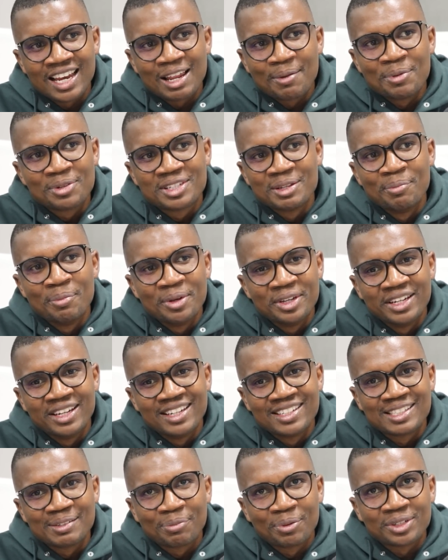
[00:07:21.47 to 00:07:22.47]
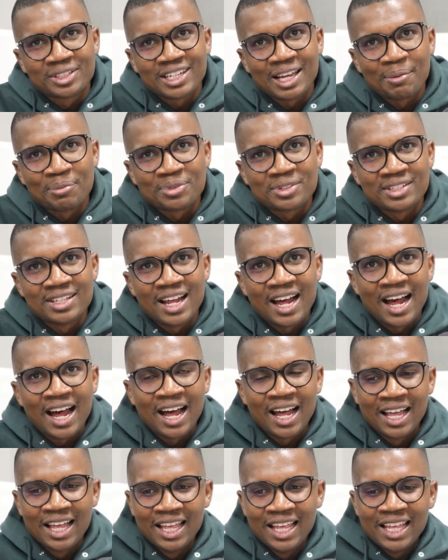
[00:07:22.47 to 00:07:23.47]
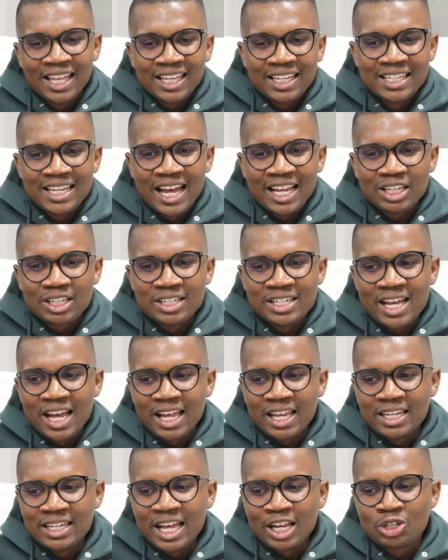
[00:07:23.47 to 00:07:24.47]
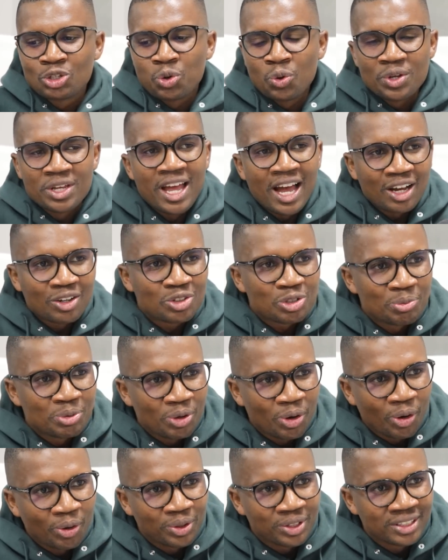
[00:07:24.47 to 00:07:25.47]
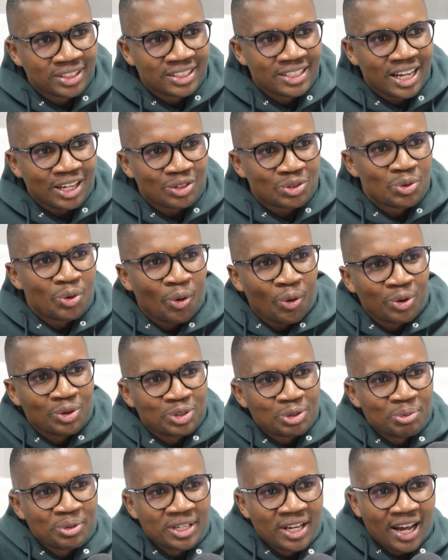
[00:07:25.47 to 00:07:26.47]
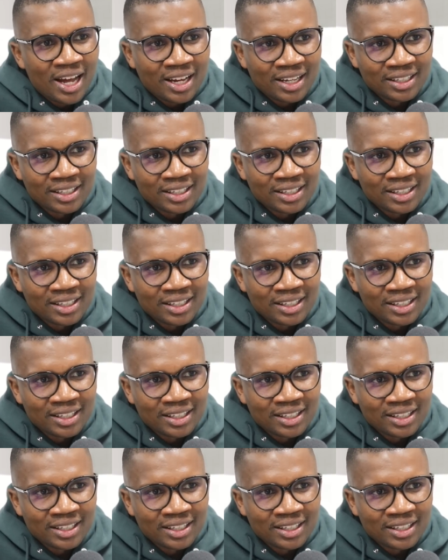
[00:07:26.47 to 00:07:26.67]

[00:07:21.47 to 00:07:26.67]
They're the missing middle in simple terms. They're too young to be old. They're too old to be young.